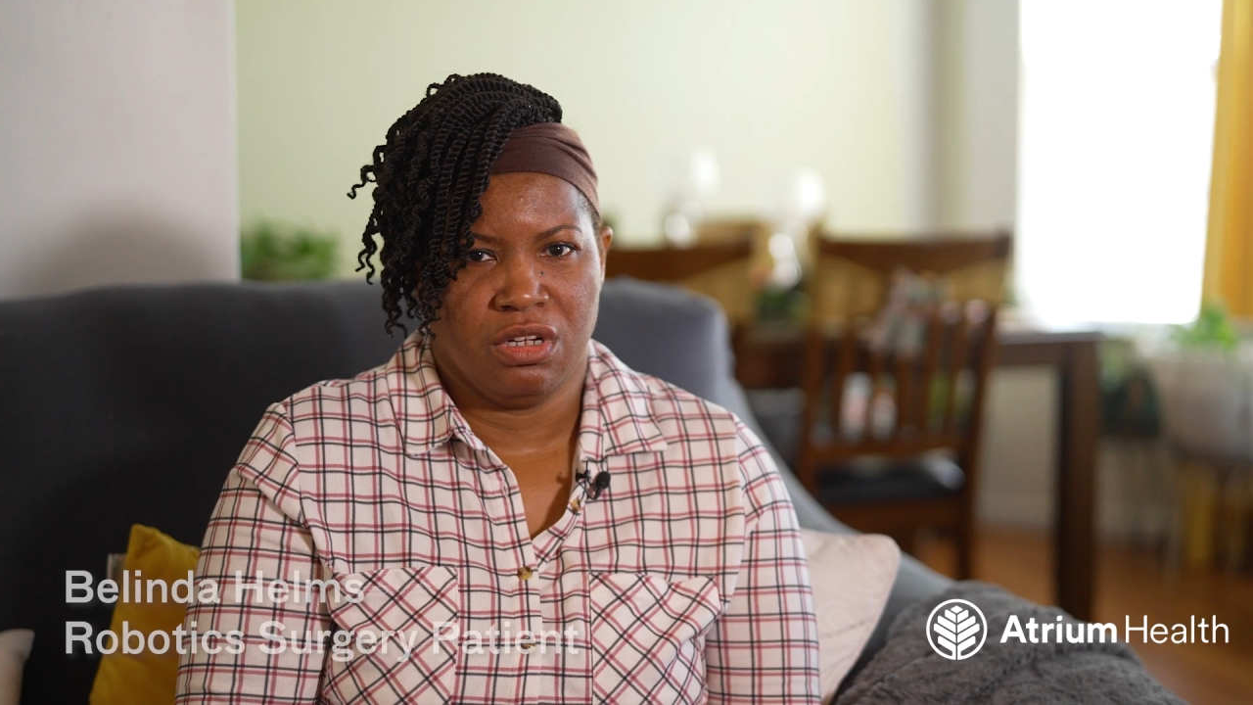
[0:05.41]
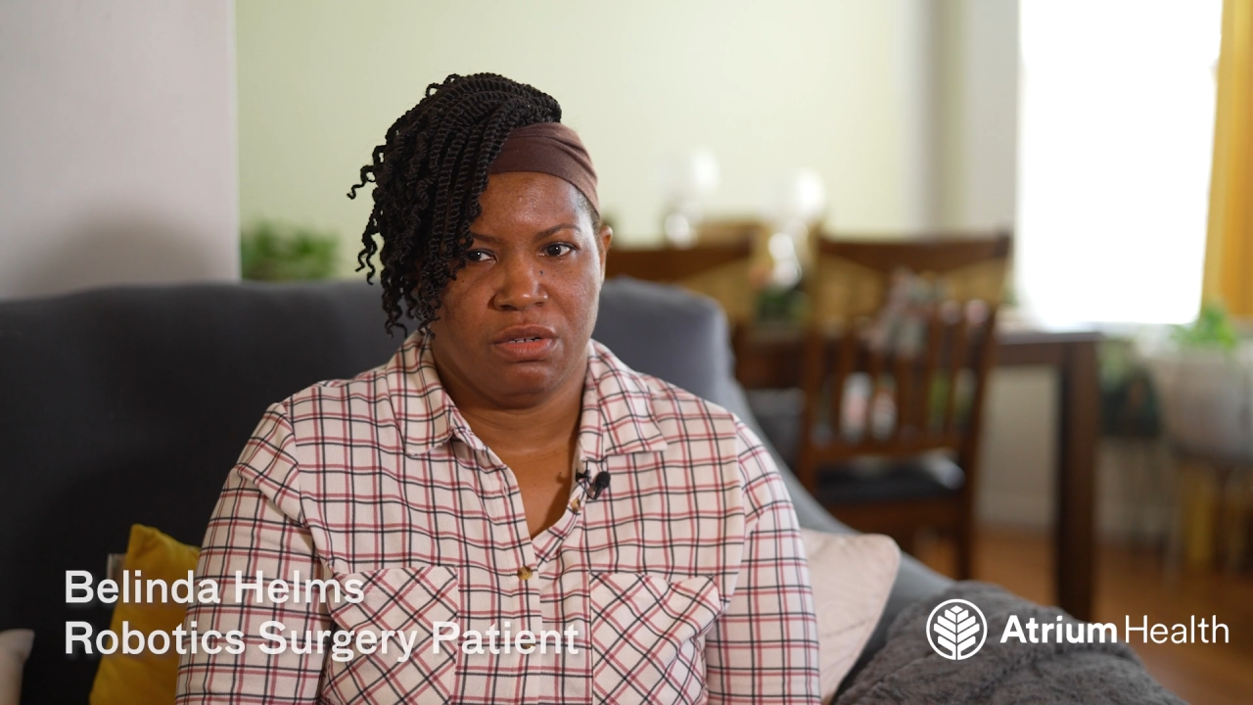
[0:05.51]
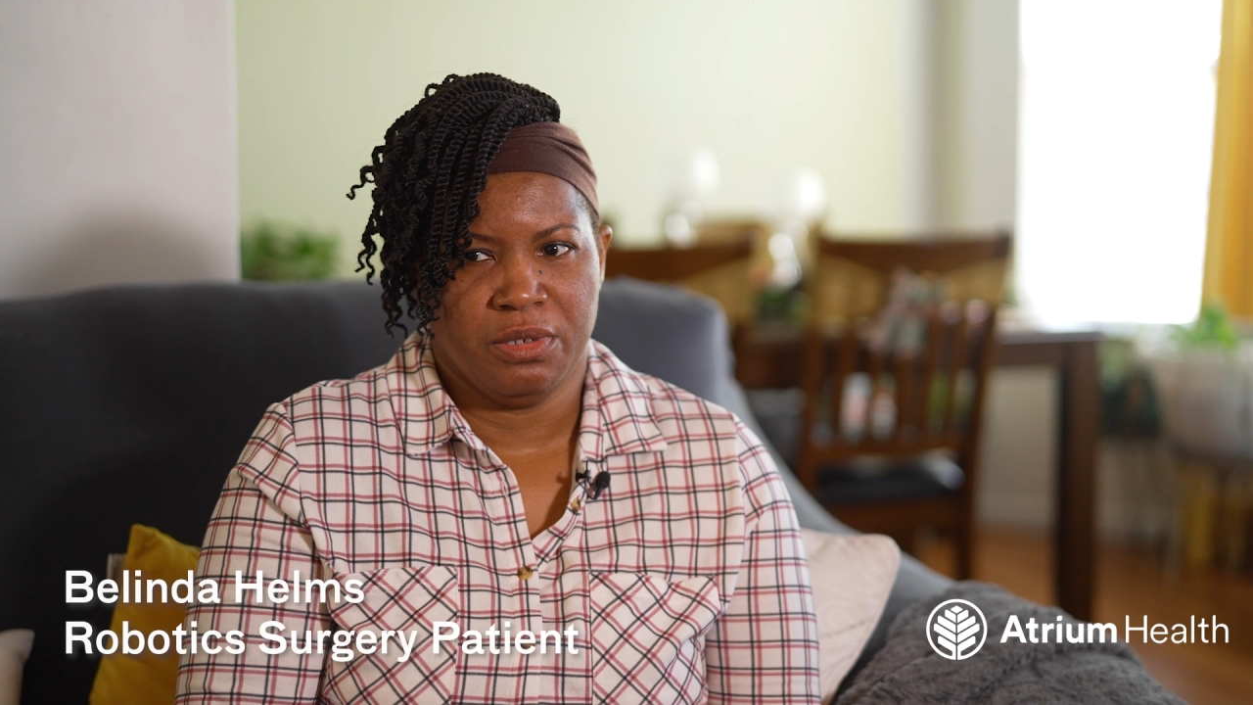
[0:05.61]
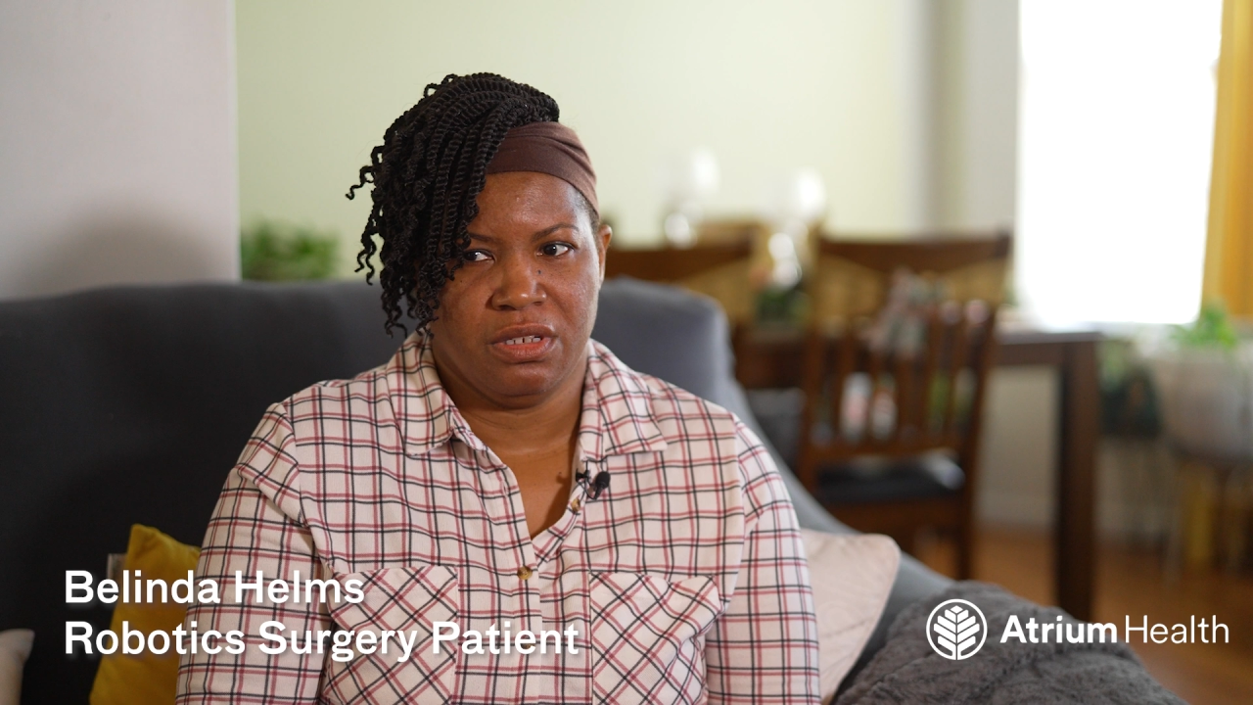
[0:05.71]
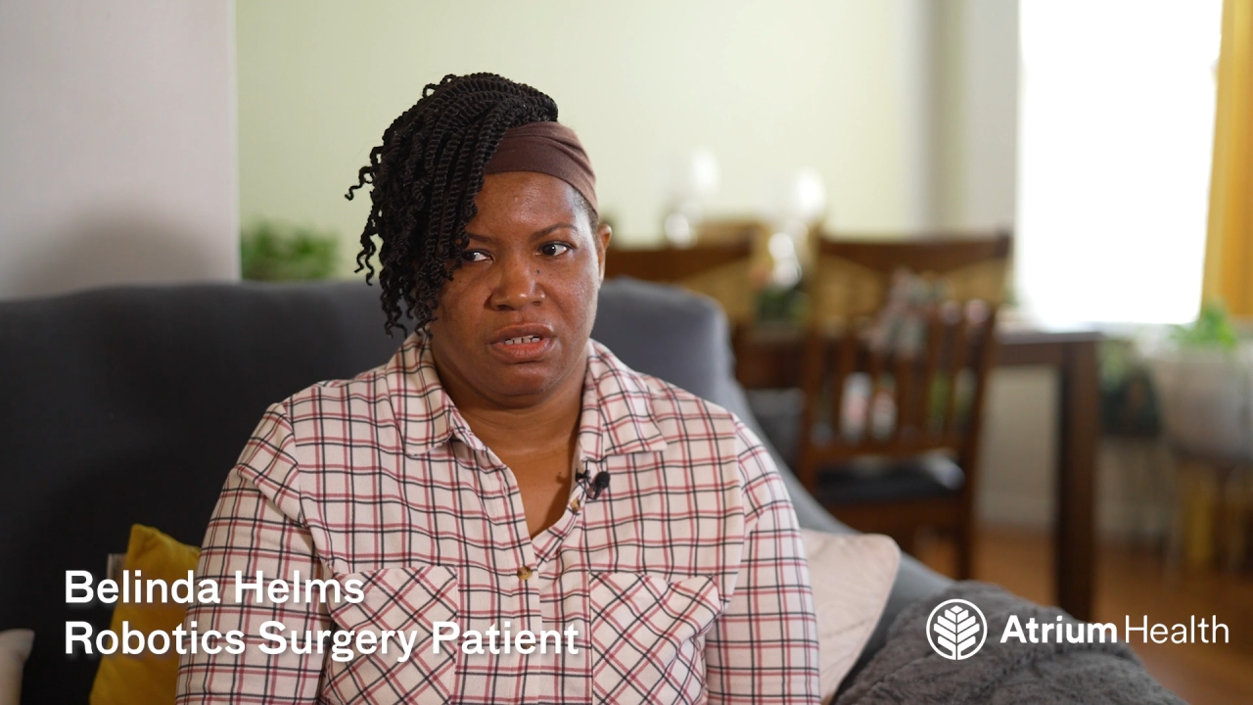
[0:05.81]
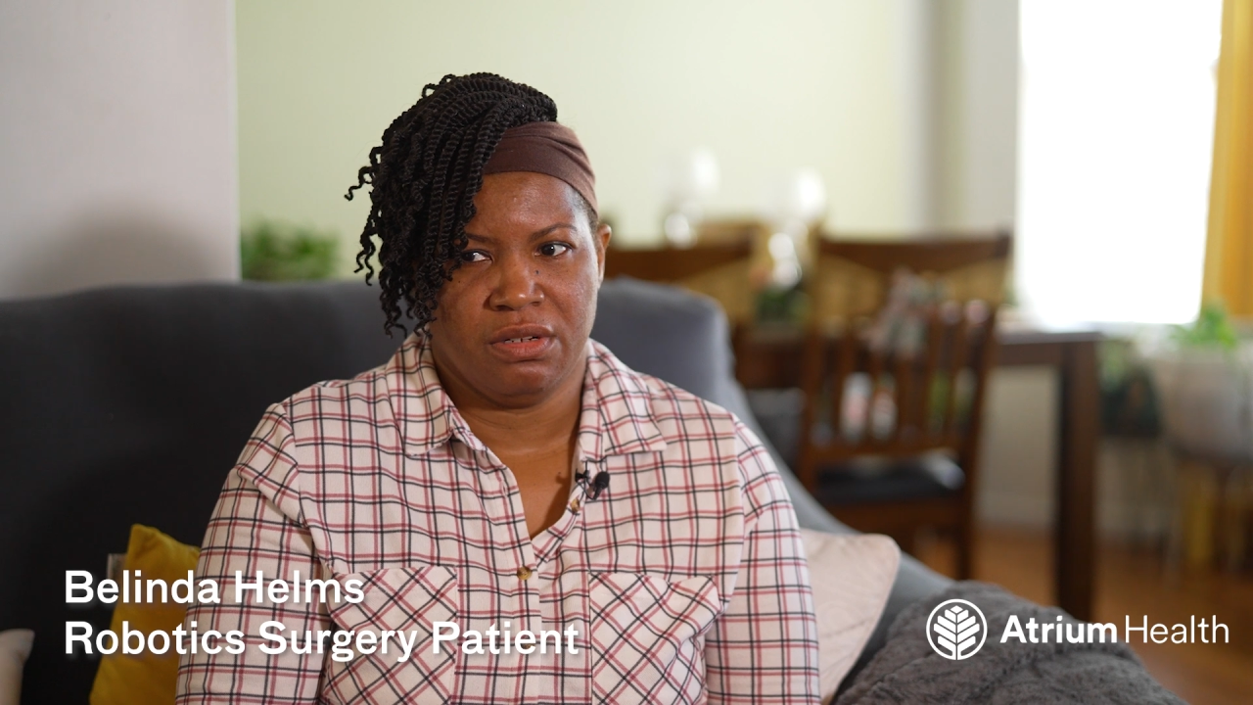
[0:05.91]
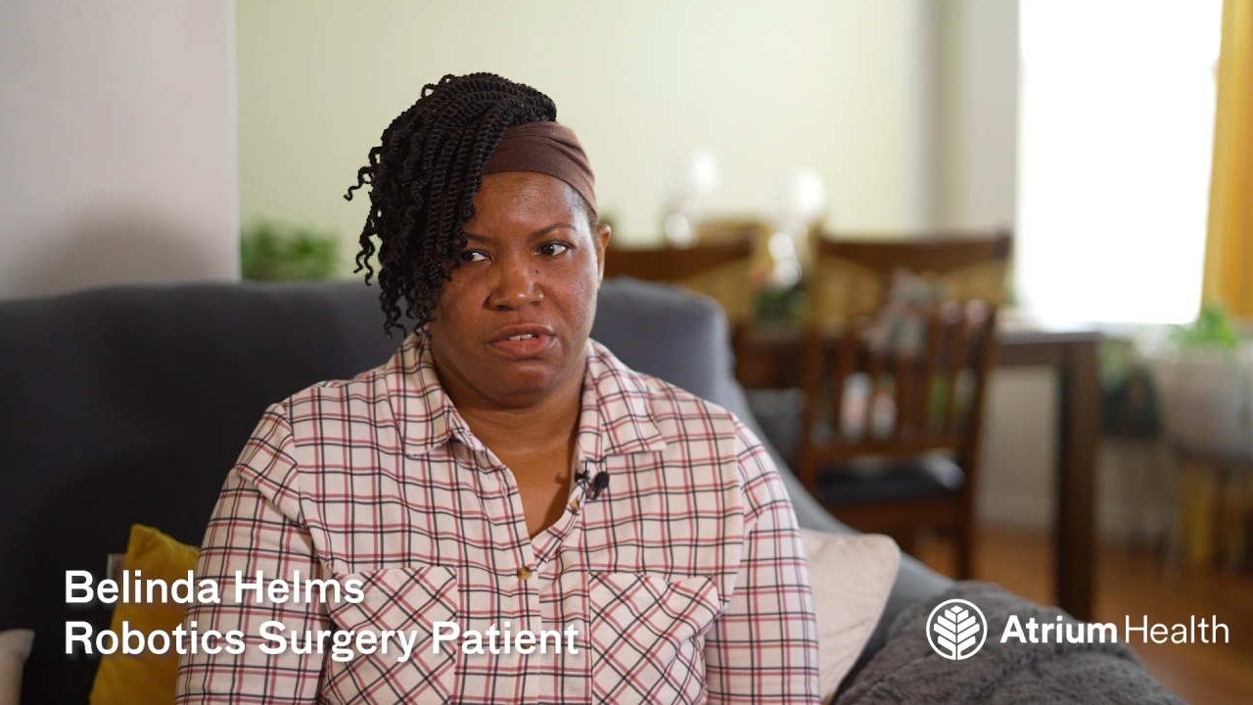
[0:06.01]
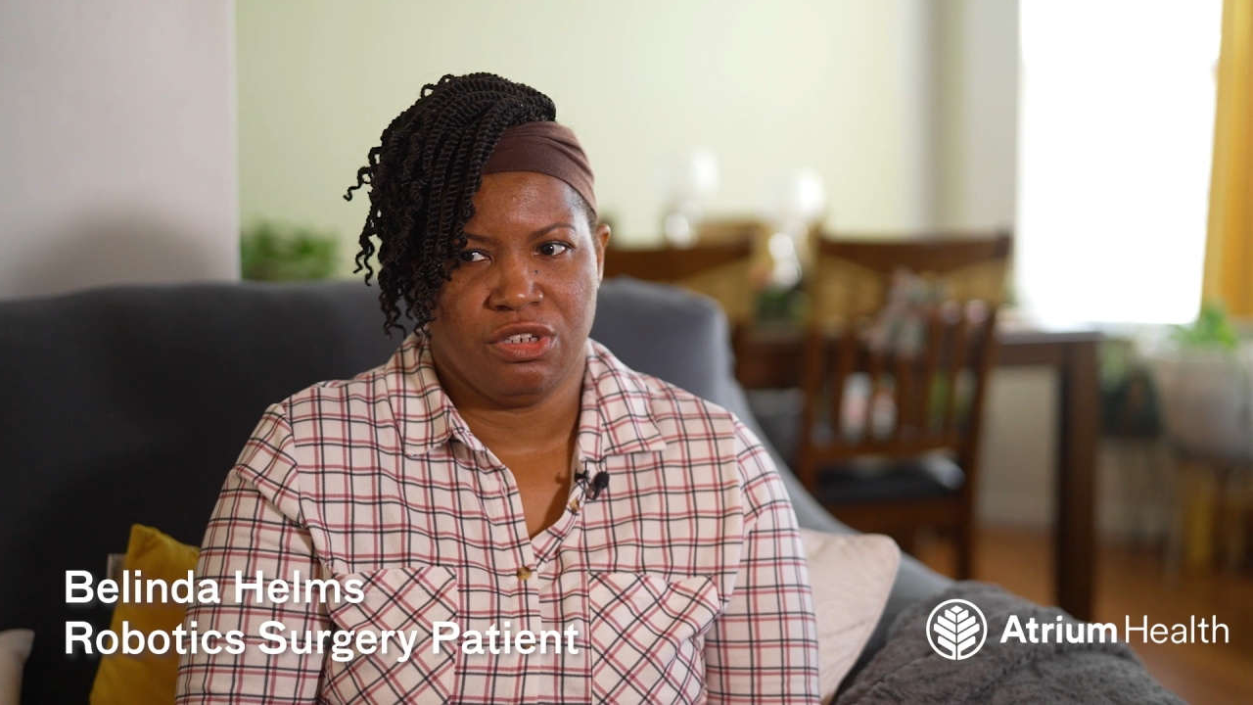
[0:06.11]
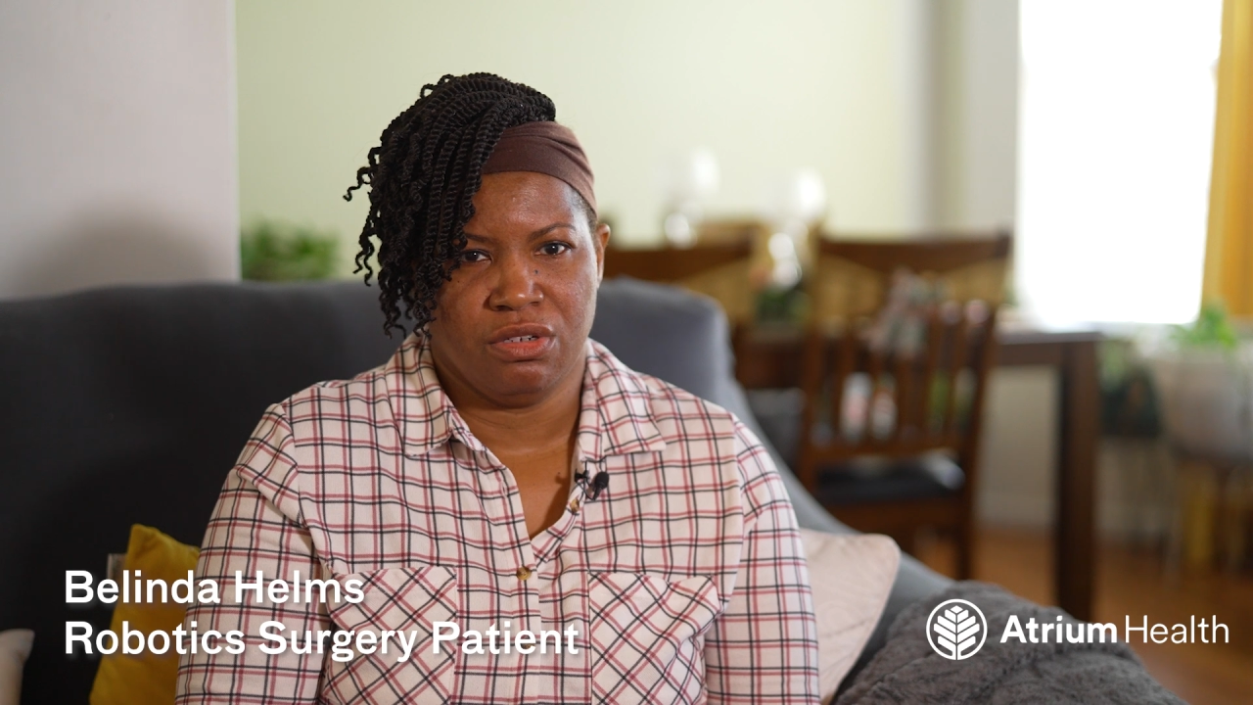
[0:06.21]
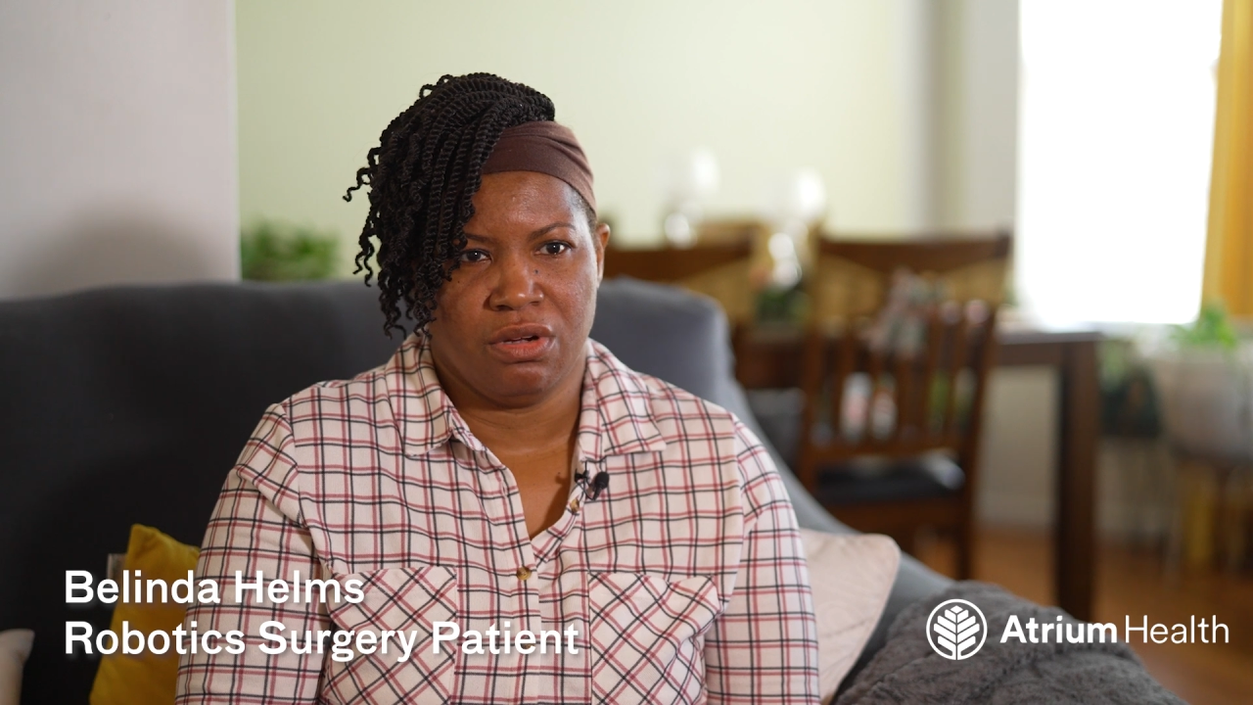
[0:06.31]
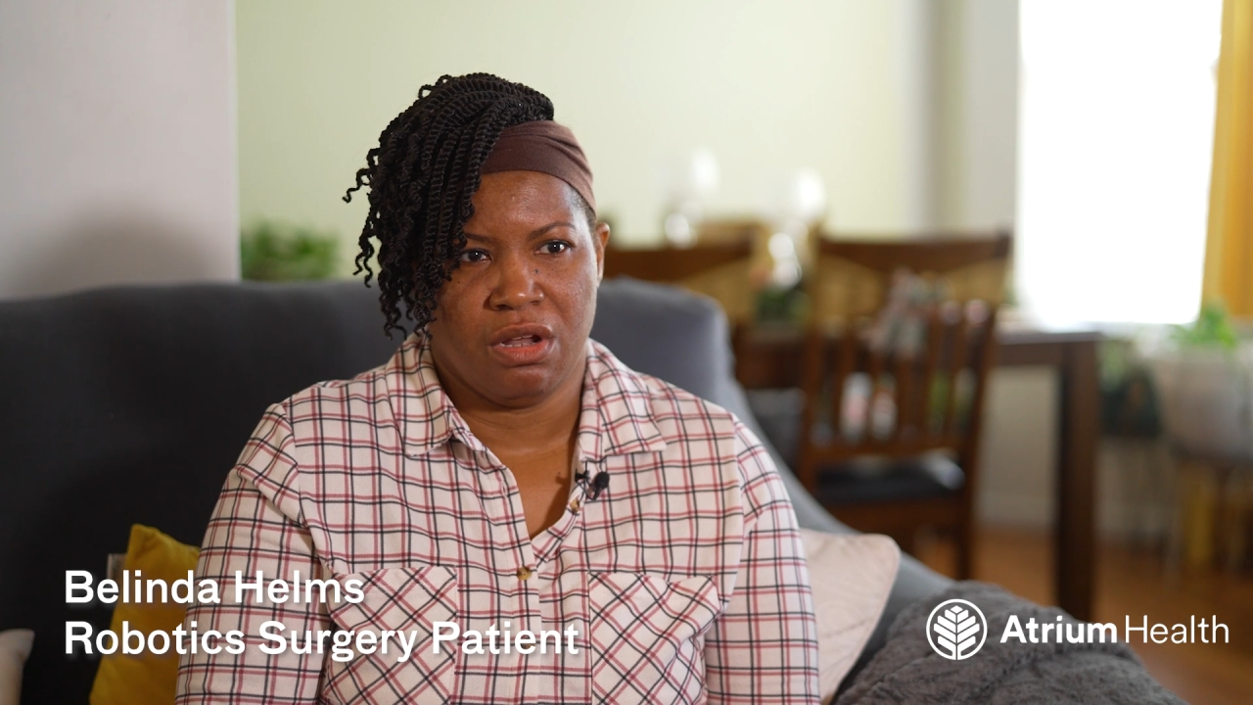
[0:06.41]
around beginning of the year,